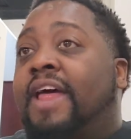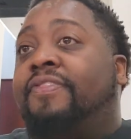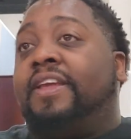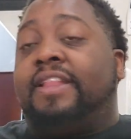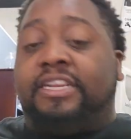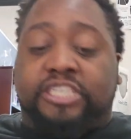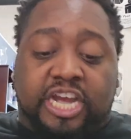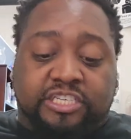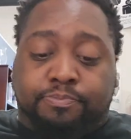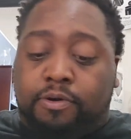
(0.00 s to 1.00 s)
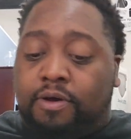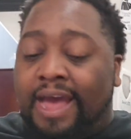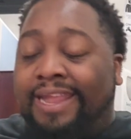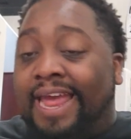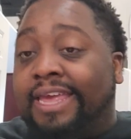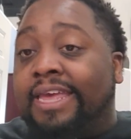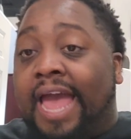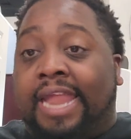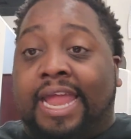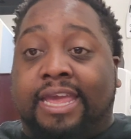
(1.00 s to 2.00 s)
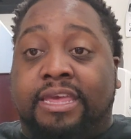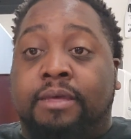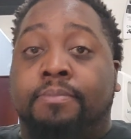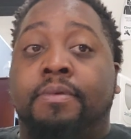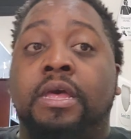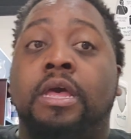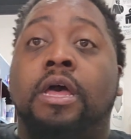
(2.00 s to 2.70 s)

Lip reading: I think that Josh Ball, I like him.